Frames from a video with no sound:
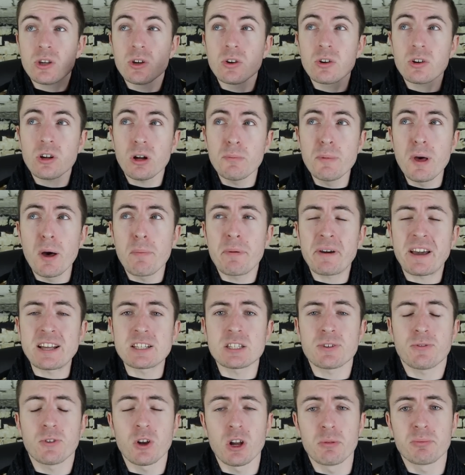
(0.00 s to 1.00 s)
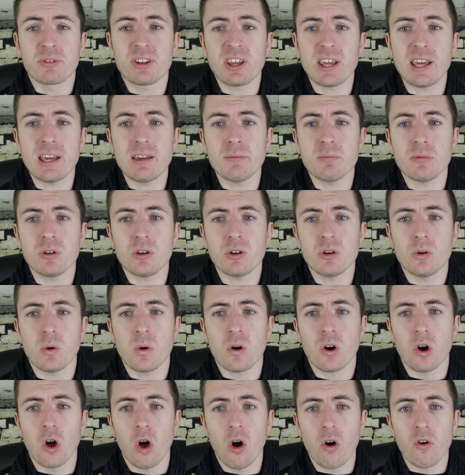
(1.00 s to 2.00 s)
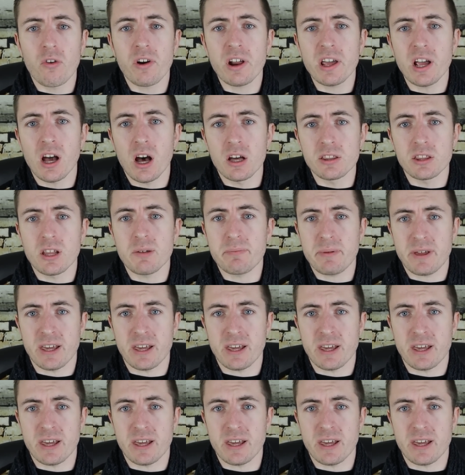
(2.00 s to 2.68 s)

You're coming up against a Fulham team who are already on the